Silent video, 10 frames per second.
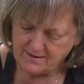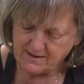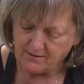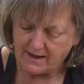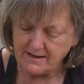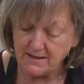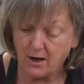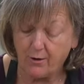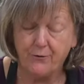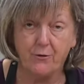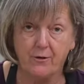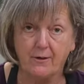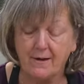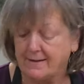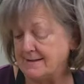So let us know if you
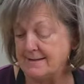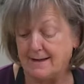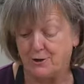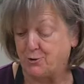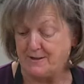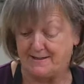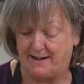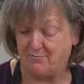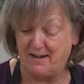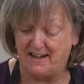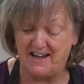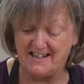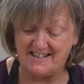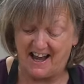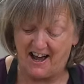think that this is interesting,
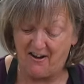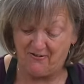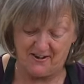because I